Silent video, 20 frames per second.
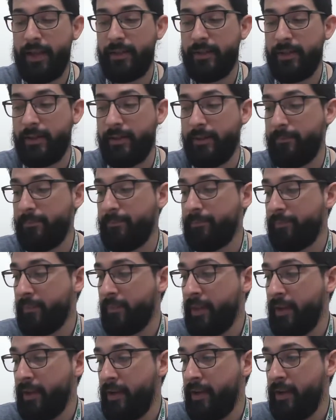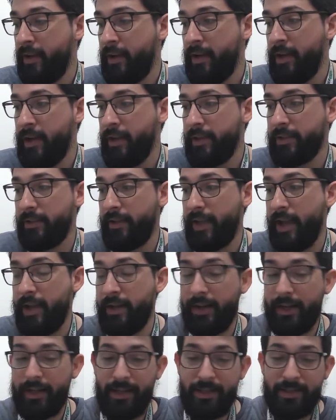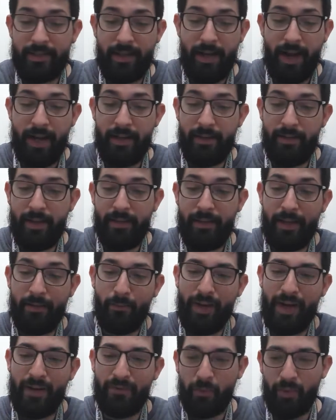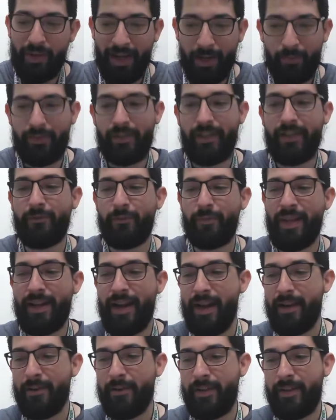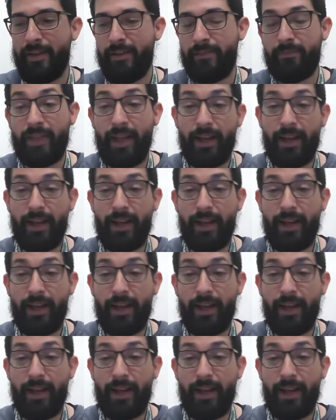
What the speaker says: And so yeah, like I said, and then whenever we got relieved from that area,